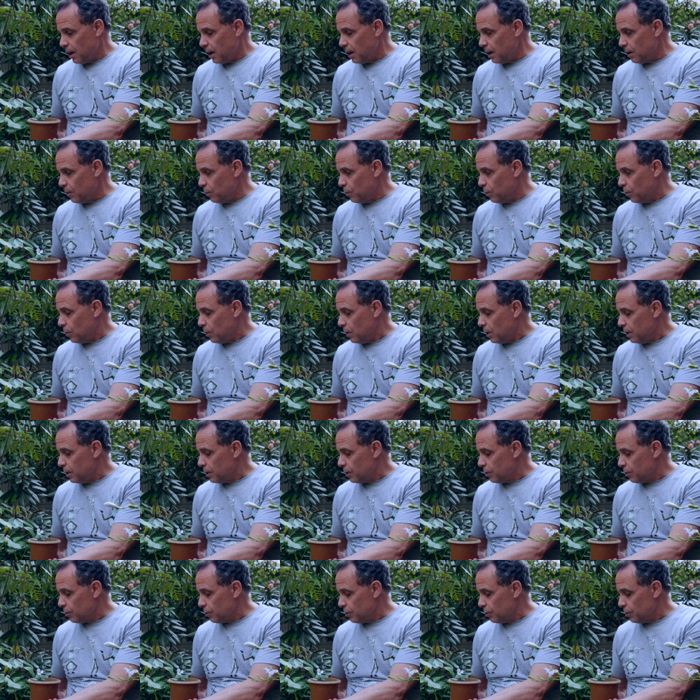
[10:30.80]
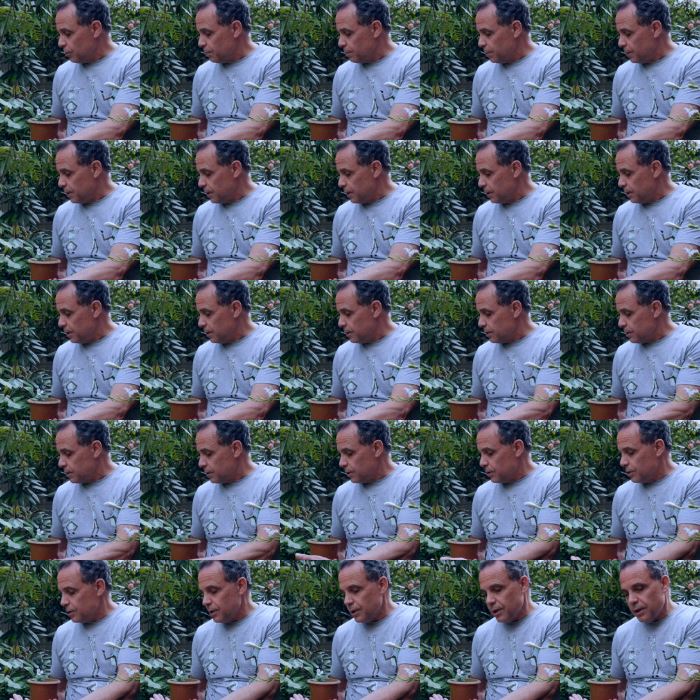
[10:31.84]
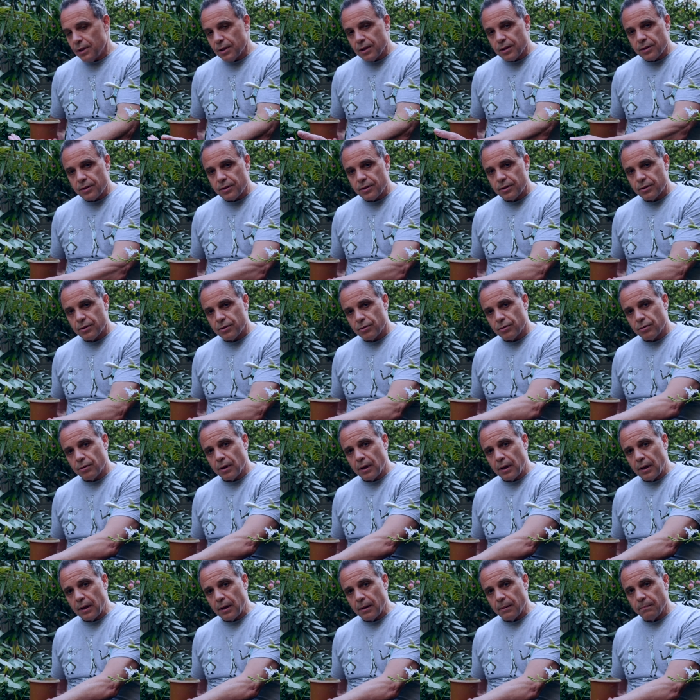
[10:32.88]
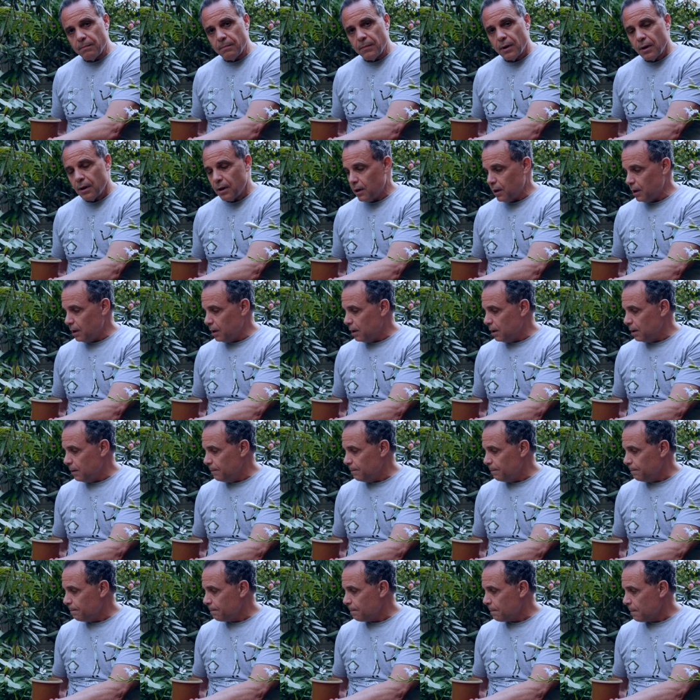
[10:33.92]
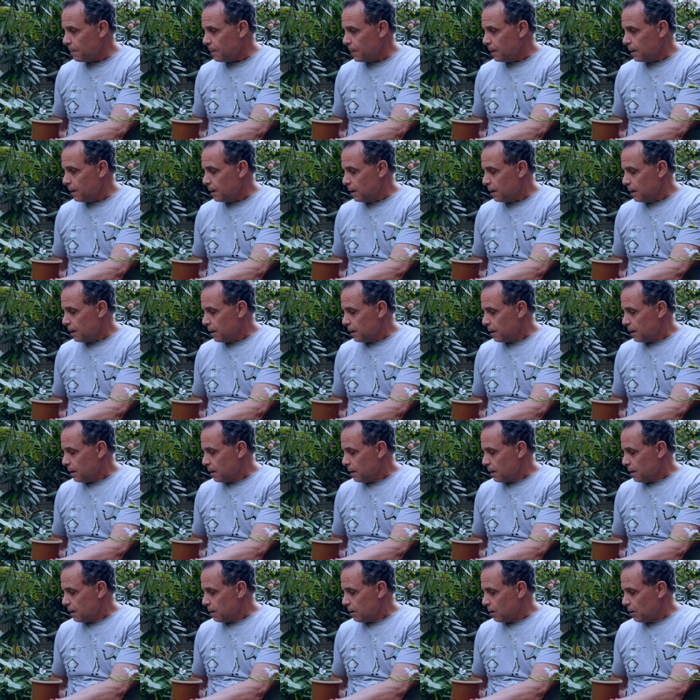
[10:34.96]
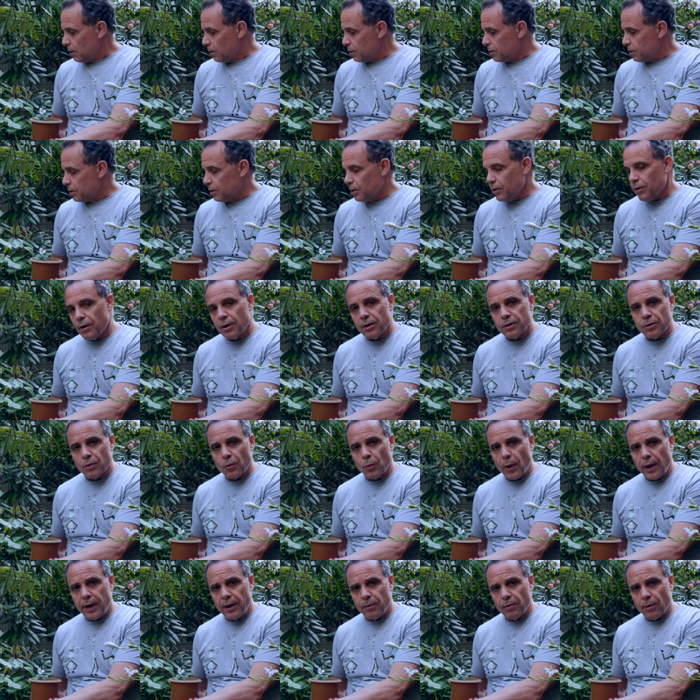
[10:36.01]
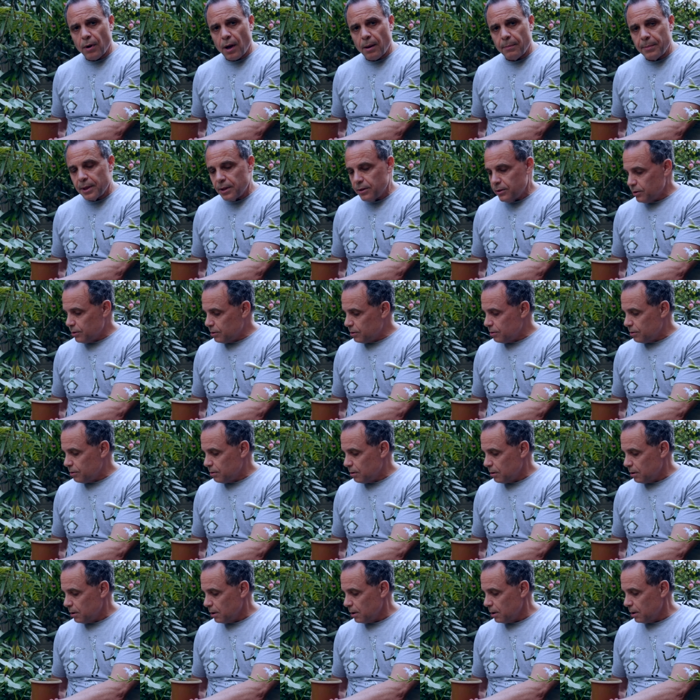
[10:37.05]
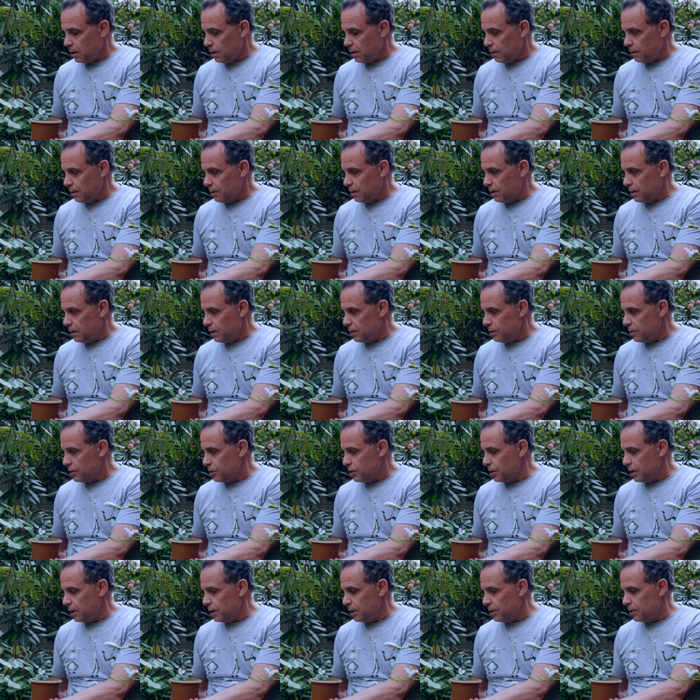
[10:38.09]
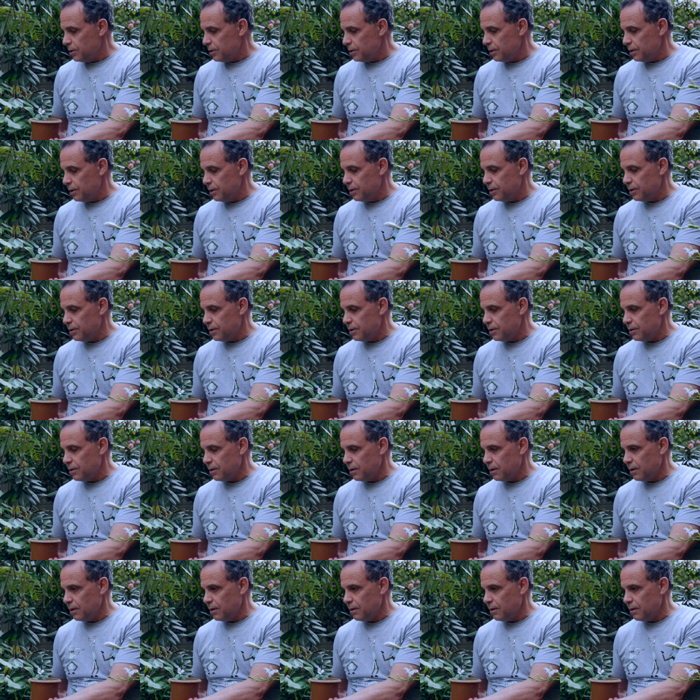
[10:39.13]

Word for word: and one group is the genus Trillium, also known as the wake robins. This genus is